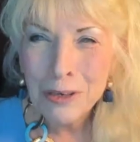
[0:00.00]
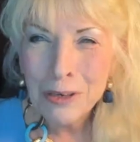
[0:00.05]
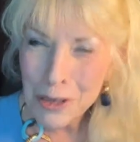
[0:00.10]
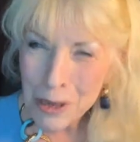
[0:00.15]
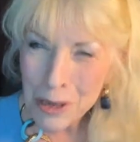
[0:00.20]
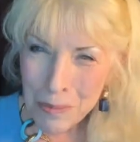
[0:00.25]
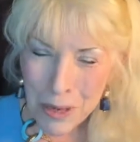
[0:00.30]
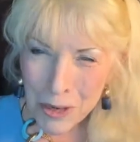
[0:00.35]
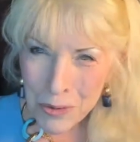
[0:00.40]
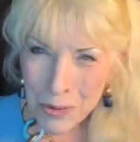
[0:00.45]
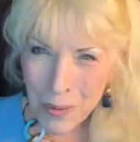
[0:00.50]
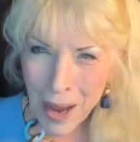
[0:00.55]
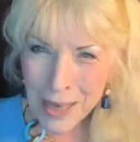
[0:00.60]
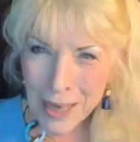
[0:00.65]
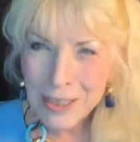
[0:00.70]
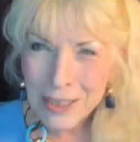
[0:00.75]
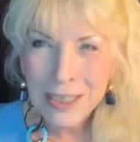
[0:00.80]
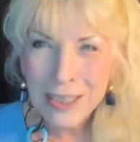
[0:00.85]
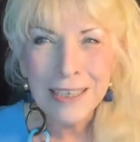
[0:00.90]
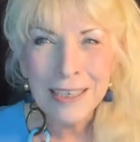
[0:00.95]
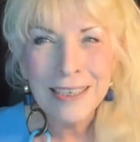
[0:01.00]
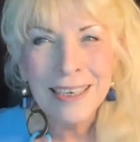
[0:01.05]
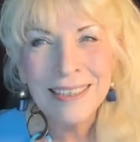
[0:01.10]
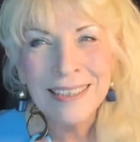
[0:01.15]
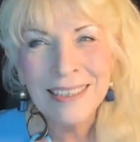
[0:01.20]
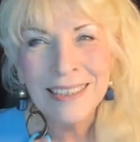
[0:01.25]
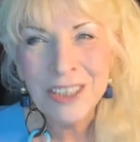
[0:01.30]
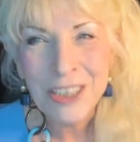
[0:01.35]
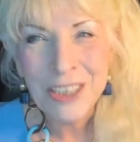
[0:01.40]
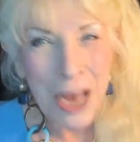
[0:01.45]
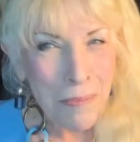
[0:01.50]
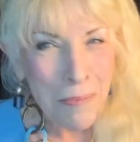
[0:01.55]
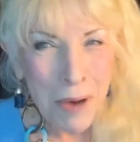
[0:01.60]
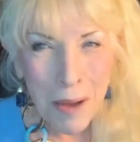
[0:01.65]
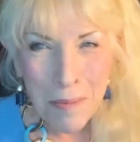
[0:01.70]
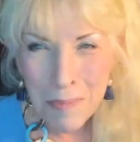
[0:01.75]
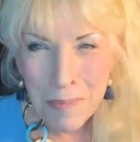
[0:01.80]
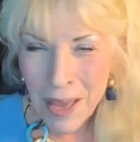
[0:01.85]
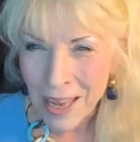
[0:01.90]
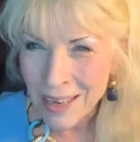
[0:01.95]
Do me twice, shame
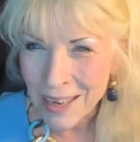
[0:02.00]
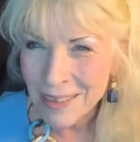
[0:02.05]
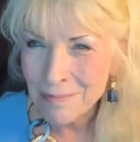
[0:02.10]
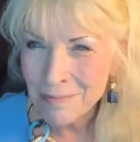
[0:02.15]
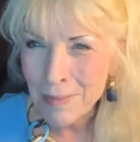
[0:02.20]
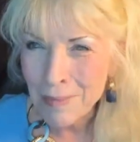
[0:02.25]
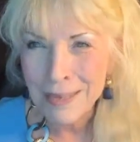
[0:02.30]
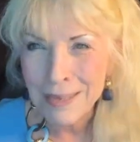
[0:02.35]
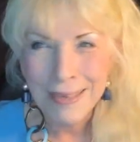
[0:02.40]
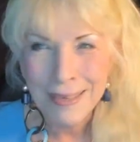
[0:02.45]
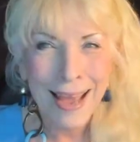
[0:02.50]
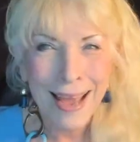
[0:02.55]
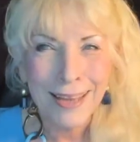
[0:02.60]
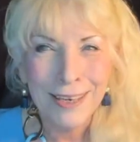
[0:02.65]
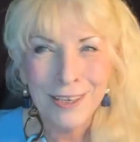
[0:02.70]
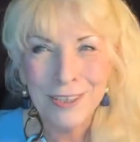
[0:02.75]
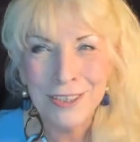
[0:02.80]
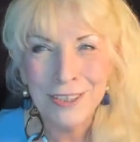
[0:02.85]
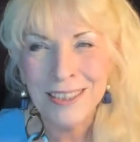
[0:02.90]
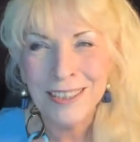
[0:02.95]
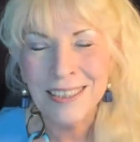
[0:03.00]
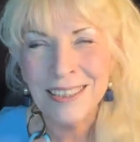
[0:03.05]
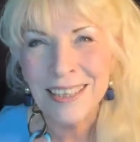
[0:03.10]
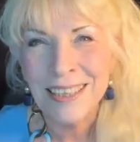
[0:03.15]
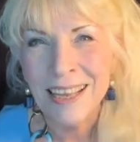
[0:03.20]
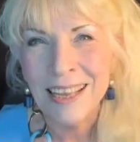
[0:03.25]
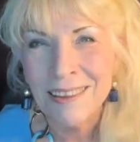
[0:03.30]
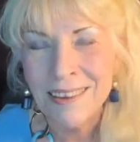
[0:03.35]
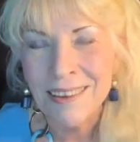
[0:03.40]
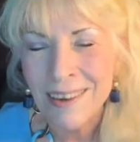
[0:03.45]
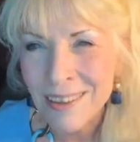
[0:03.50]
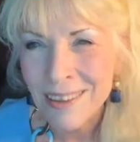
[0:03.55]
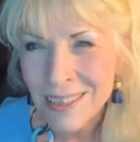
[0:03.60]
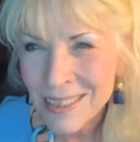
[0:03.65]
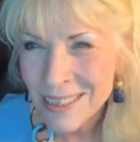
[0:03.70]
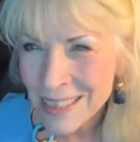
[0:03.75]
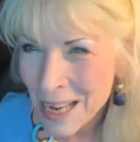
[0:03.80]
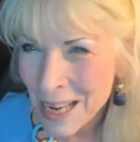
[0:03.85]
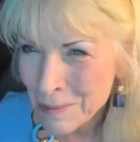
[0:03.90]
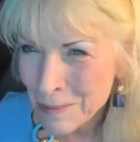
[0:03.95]
on me. My dad used to say that all the
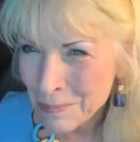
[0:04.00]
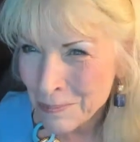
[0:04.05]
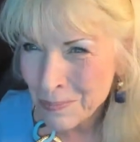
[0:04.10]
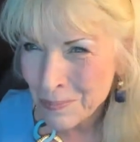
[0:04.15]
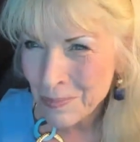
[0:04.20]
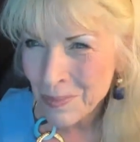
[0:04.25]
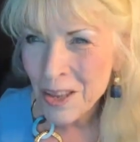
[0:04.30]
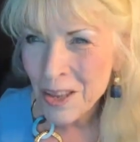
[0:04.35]
time.